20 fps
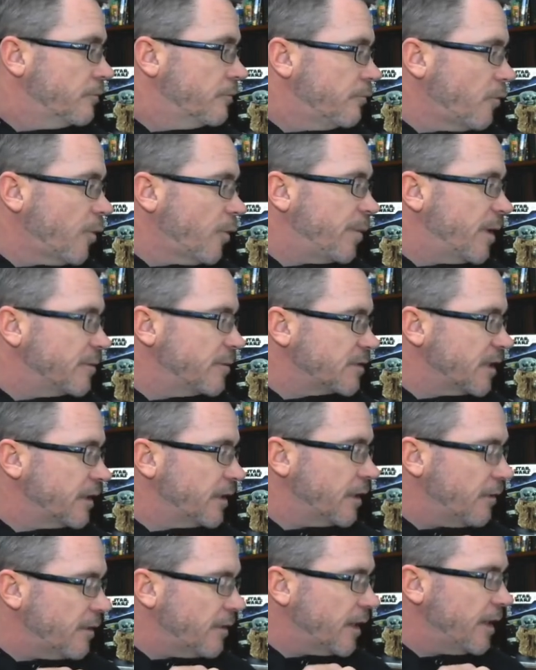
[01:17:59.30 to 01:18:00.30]
4 p.m.
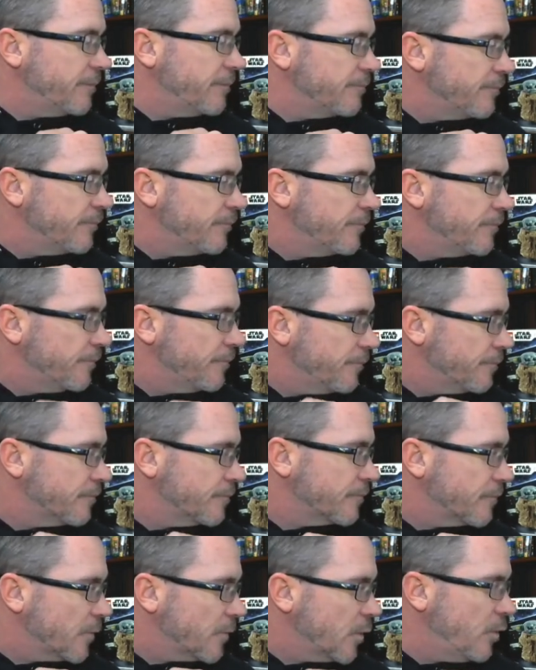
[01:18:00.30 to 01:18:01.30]
Sunday. Okay.
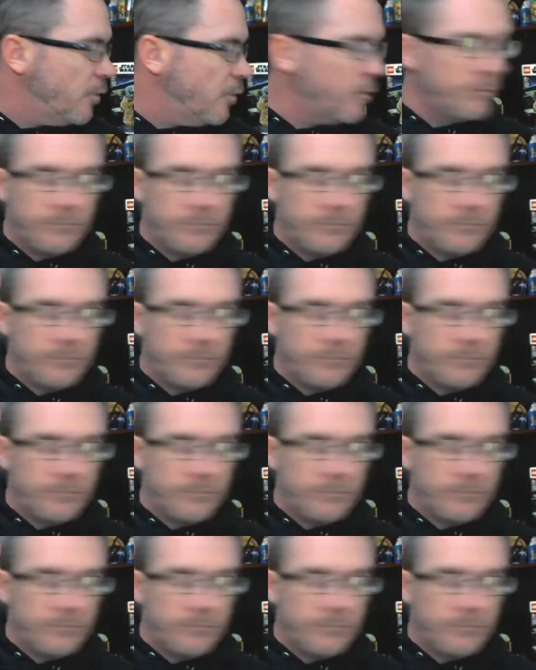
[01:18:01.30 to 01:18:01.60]
Cool.